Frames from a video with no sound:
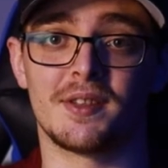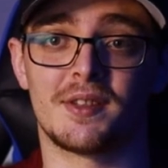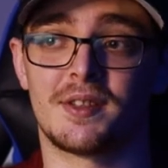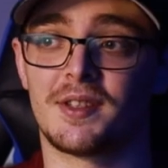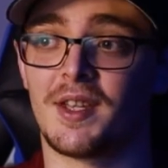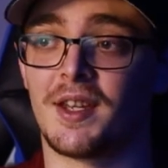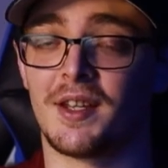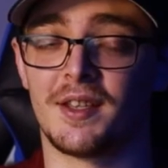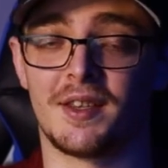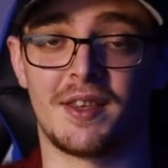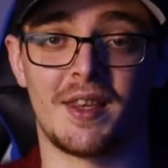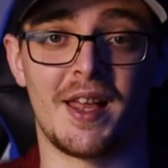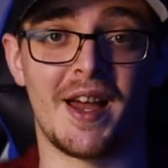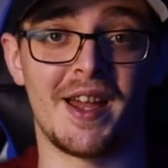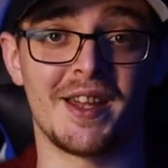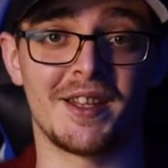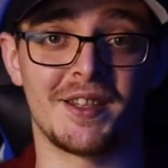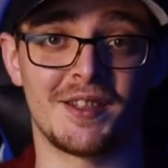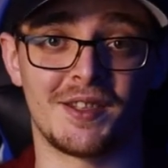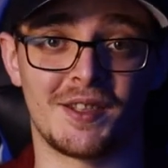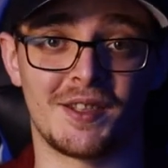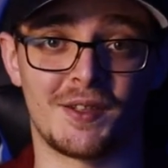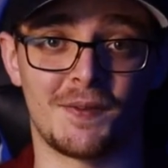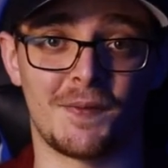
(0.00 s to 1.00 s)
say, a
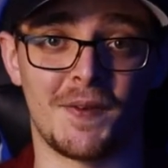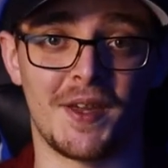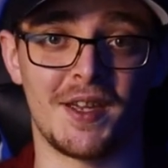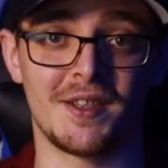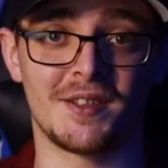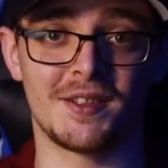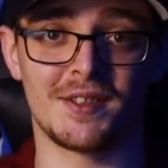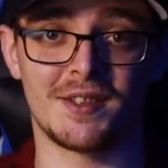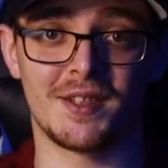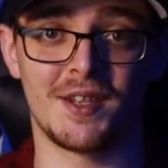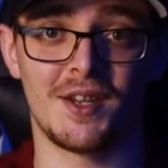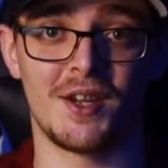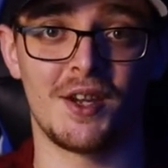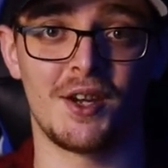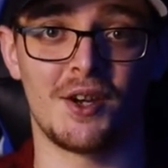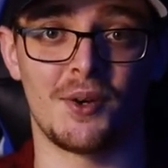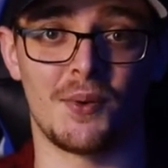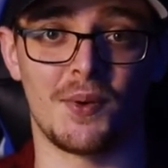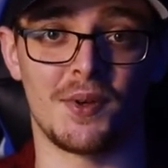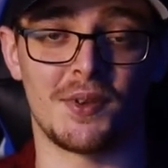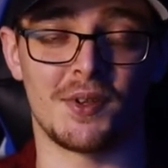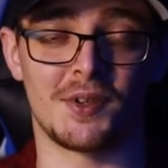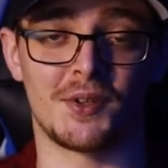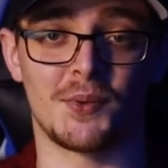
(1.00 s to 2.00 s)
lion's face
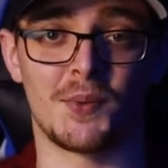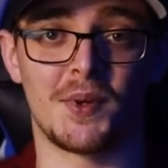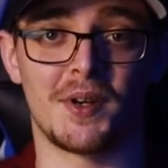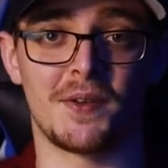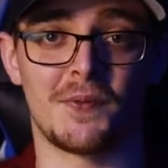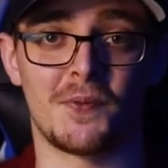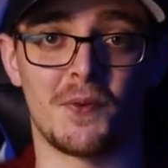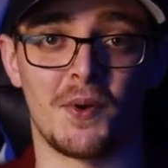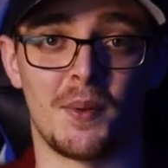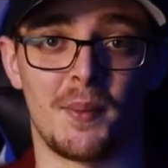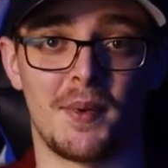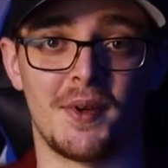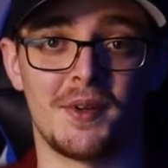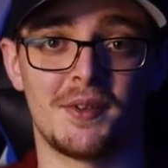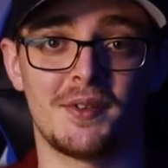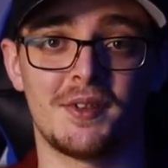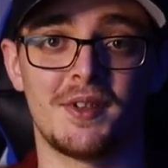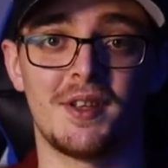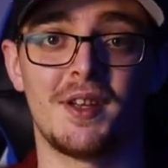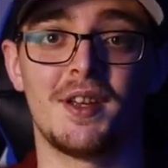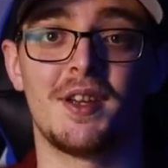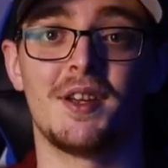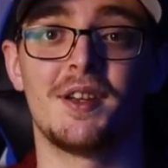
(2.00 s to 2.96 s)
with a 24 mil,